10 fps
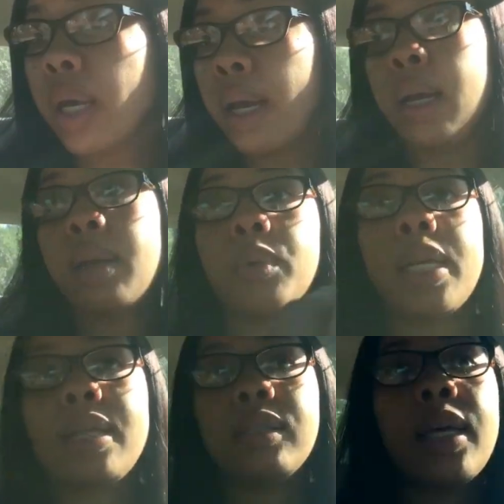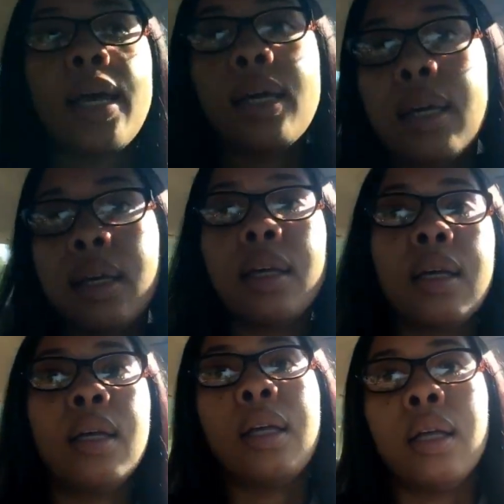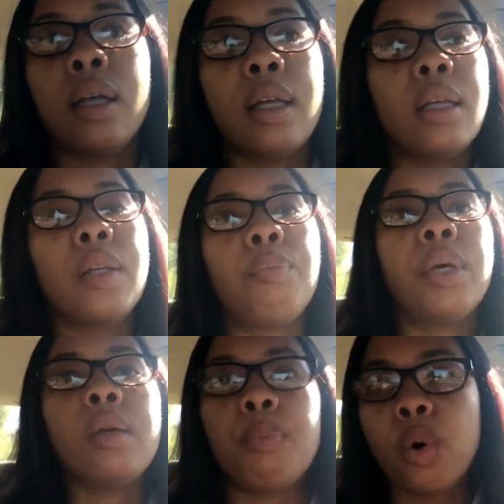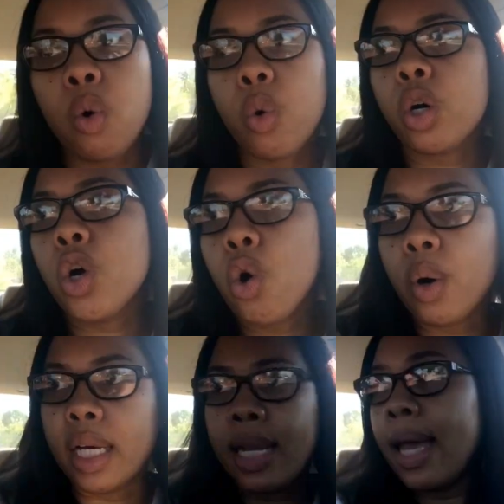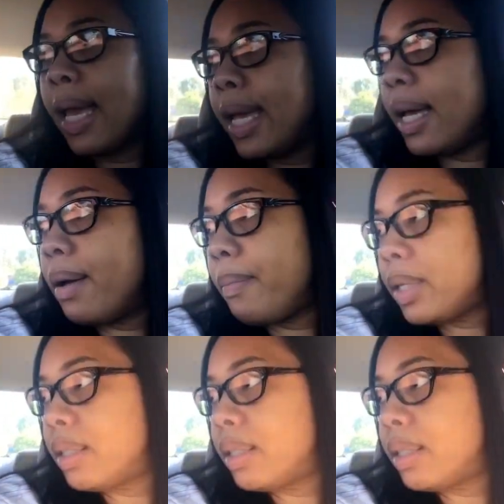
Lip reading: and when I say people were going ham